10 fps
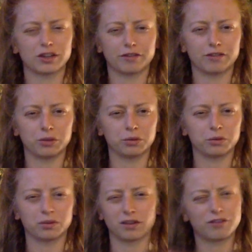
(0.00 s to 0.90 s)
few
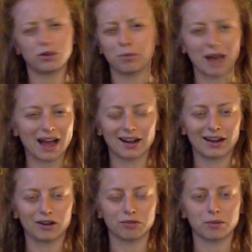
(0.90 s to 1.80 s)
back, I
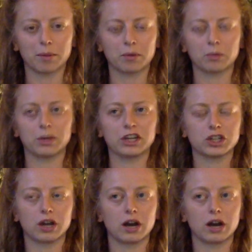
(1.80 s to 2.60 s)
don't remember which,